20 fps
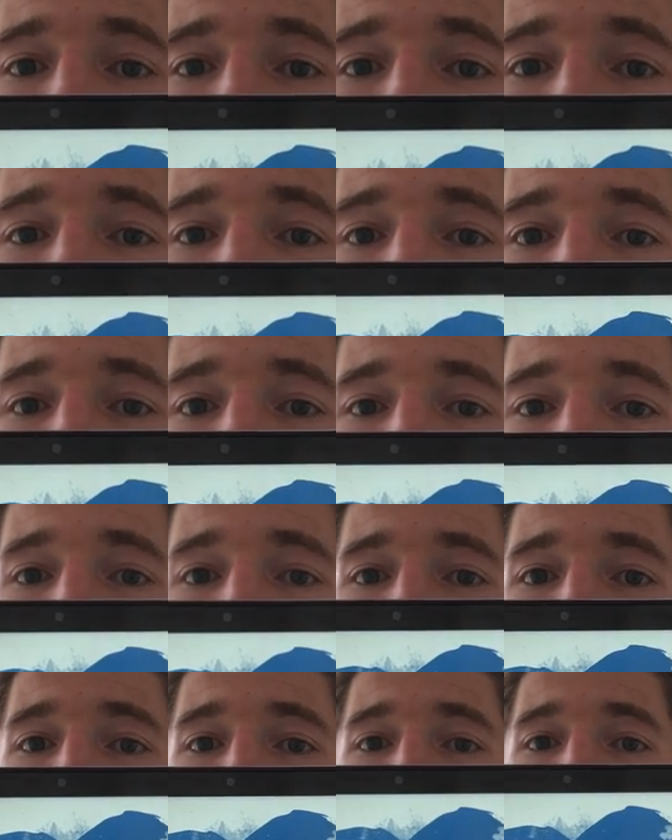on to the next
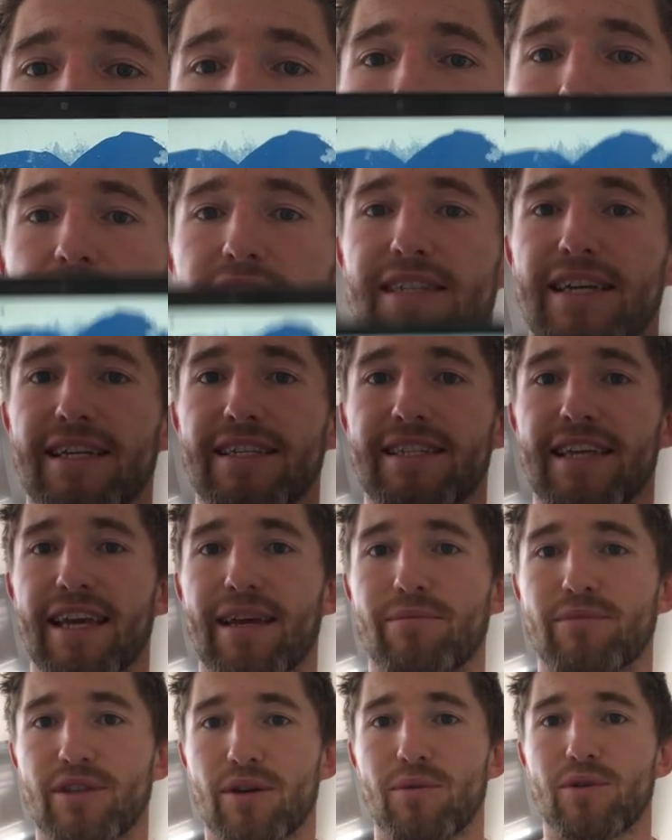bit, COVID-19
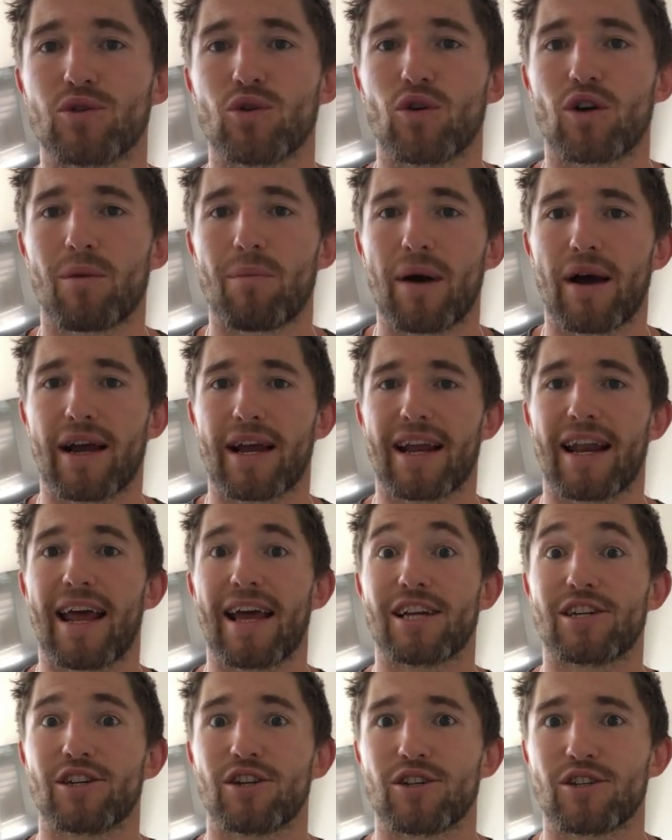team. So we're talking about
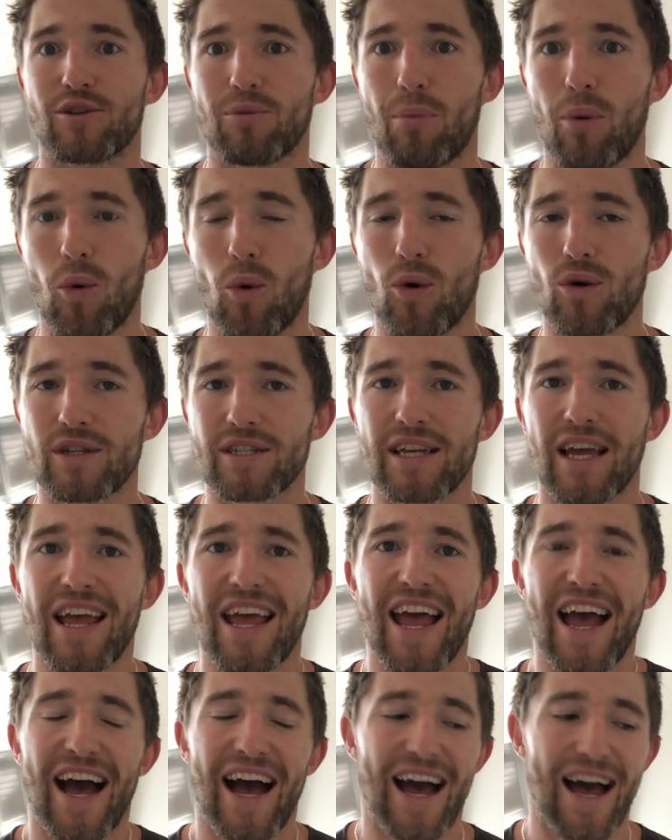connection and support,
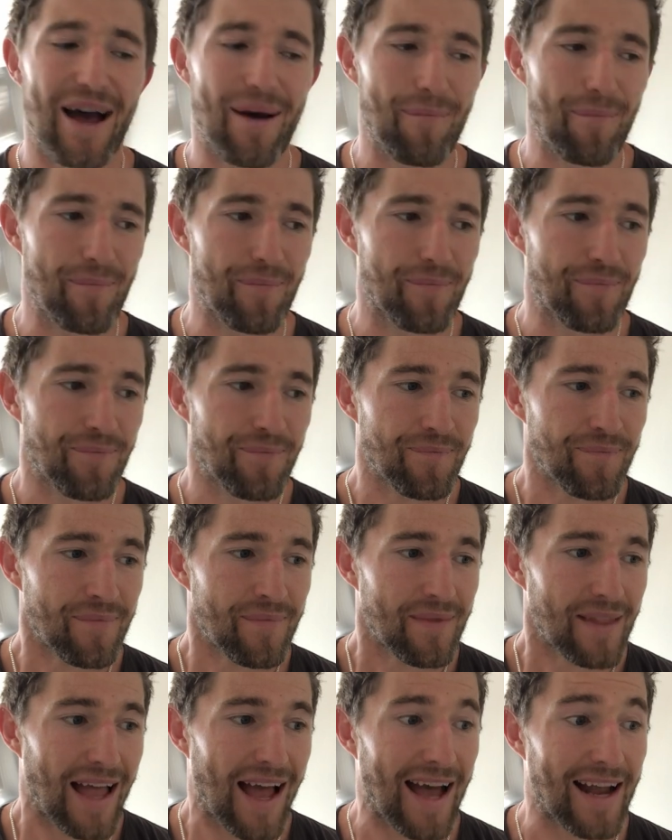and
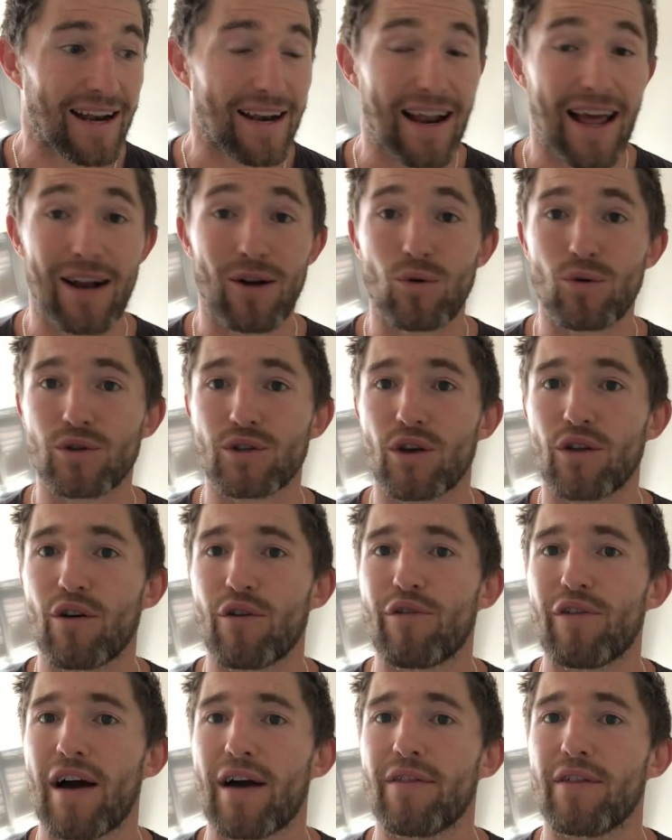also the
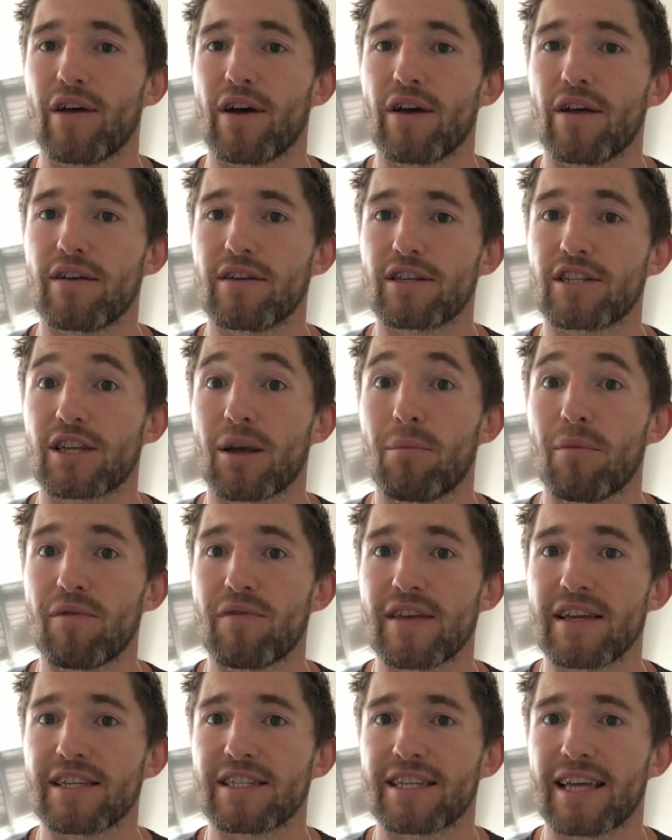fact that some
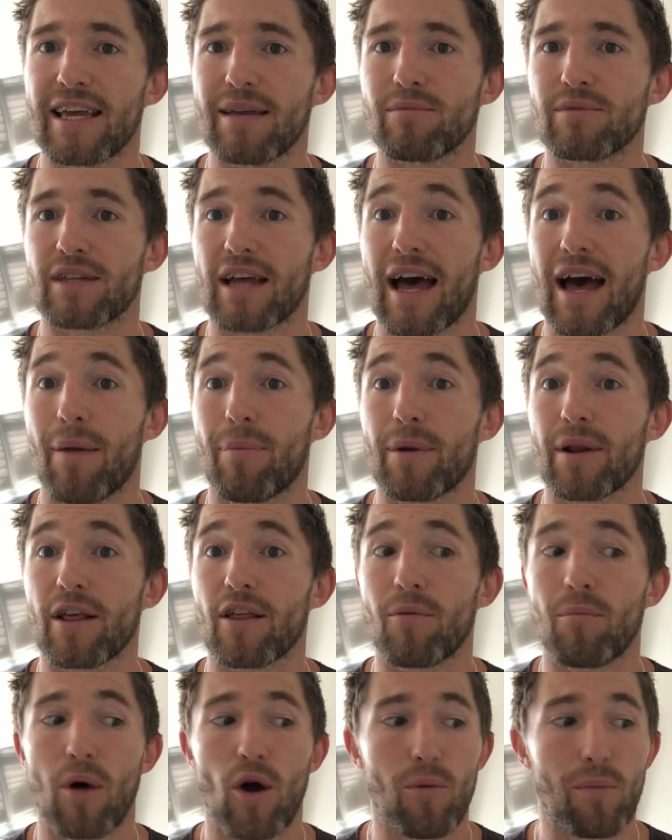of these teams that are happening
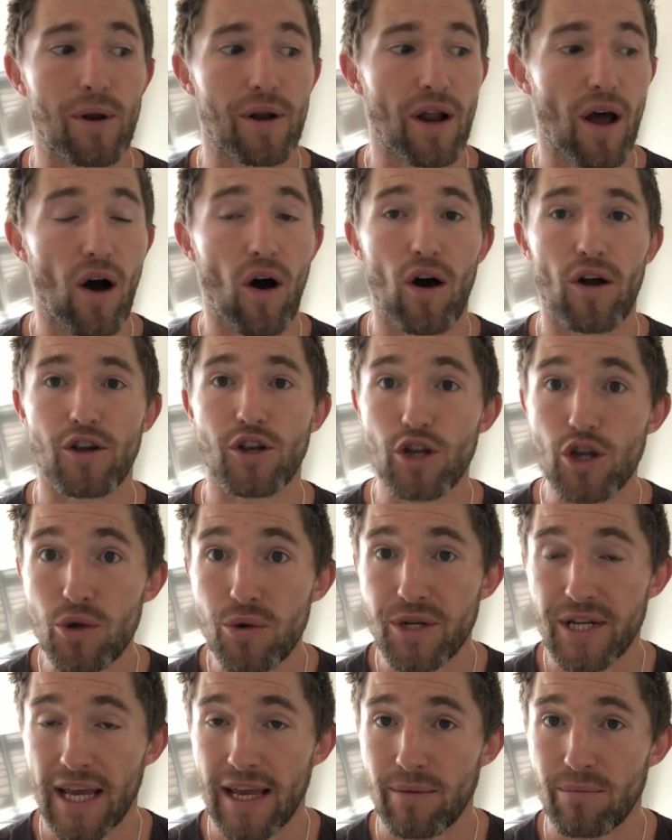at the moment are
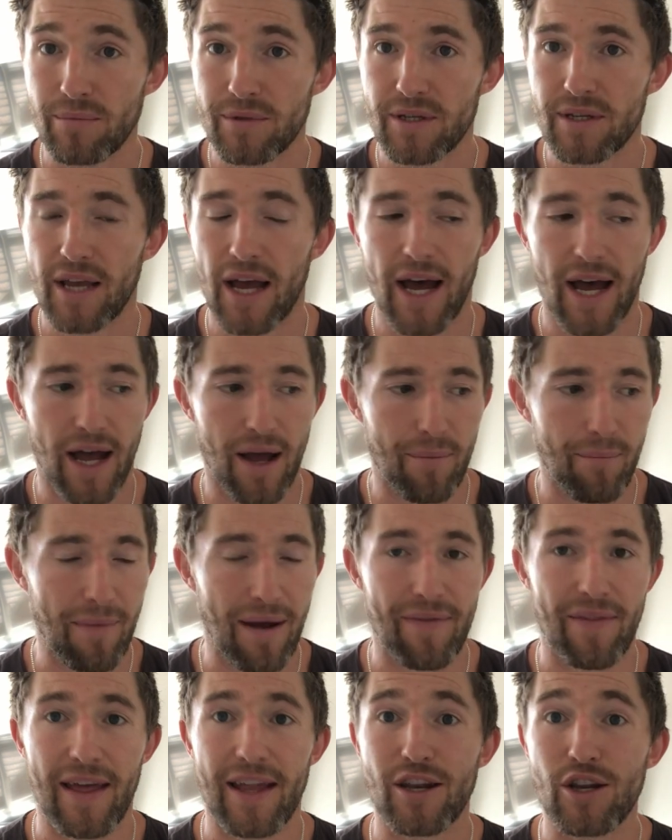new teams,
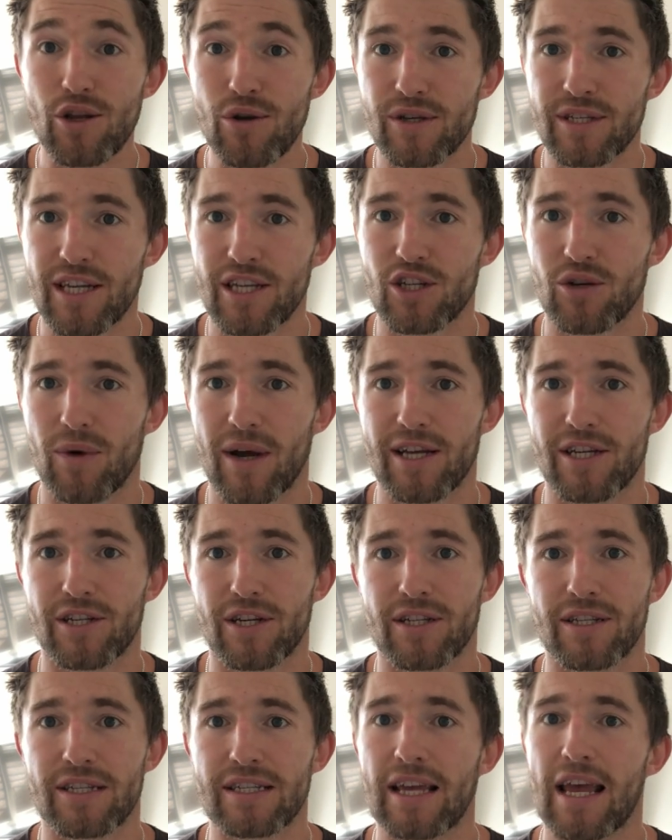and they're new
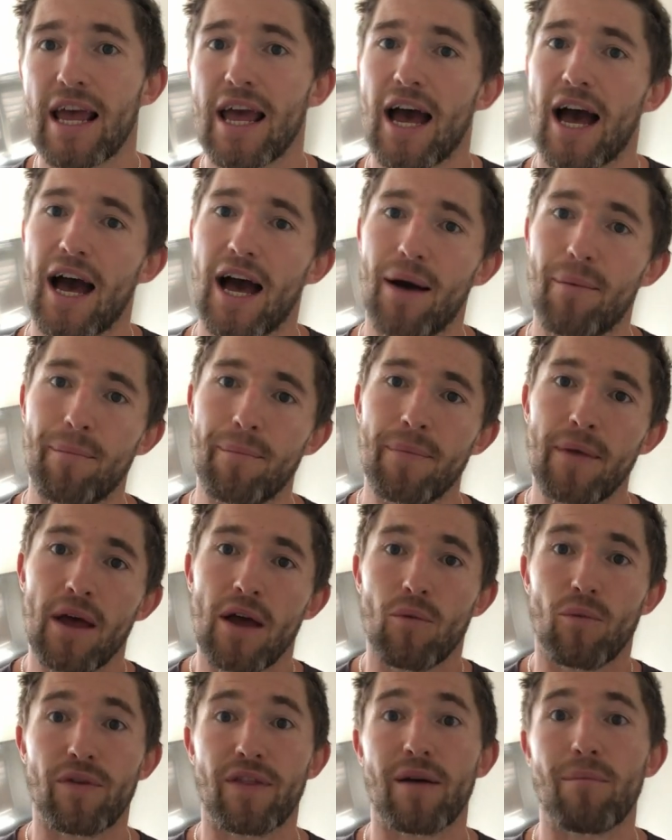situations.
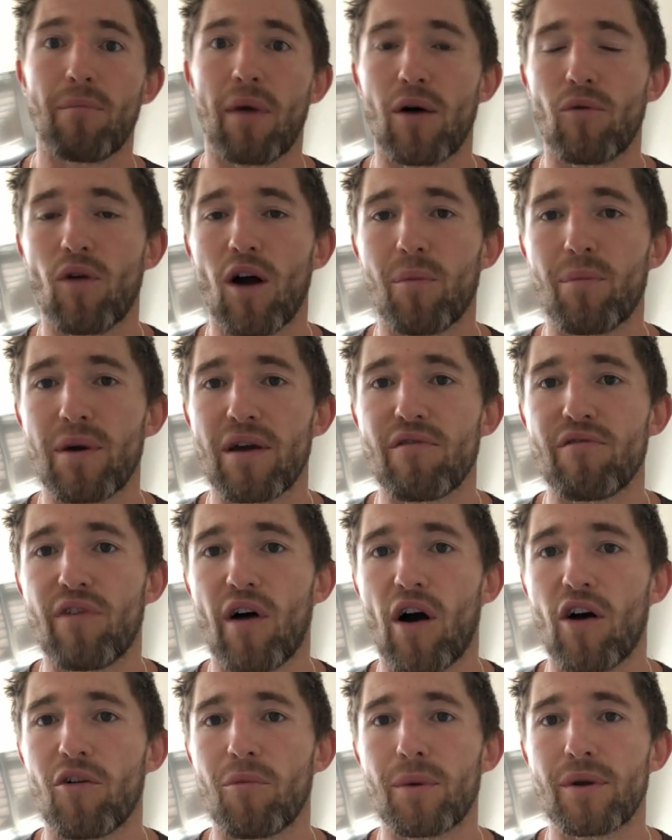Within my rugby
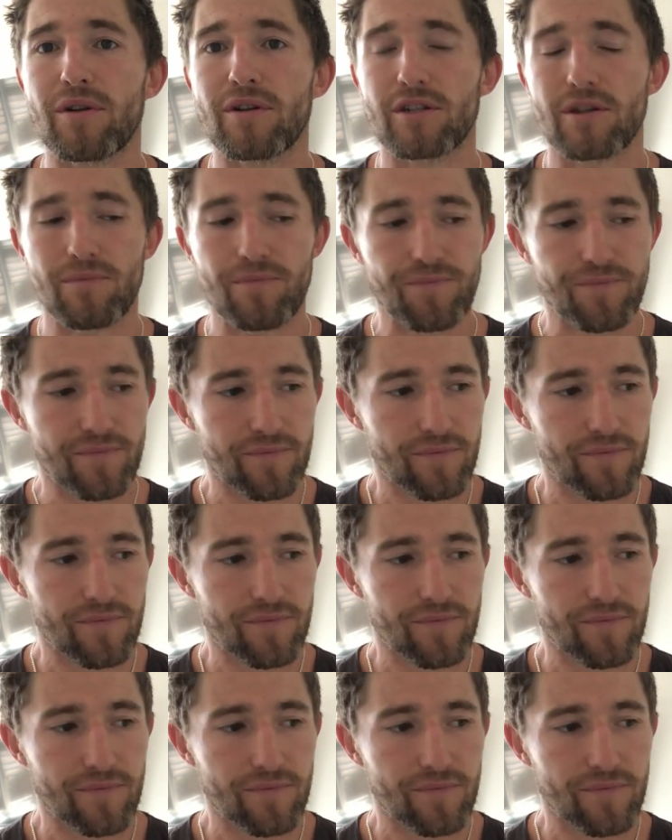environment,